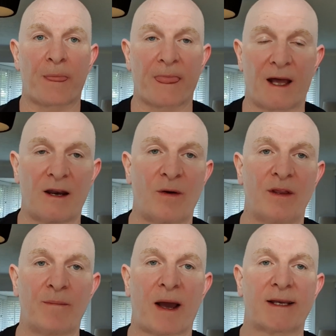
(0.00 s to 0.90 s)
Now, I know in
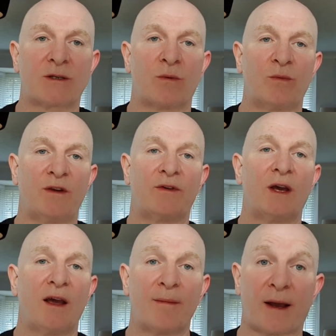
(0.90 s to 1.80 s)
the past when we've
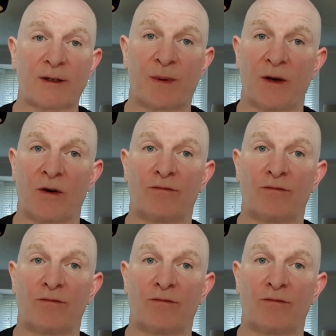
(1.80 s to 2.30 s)
perhaps been on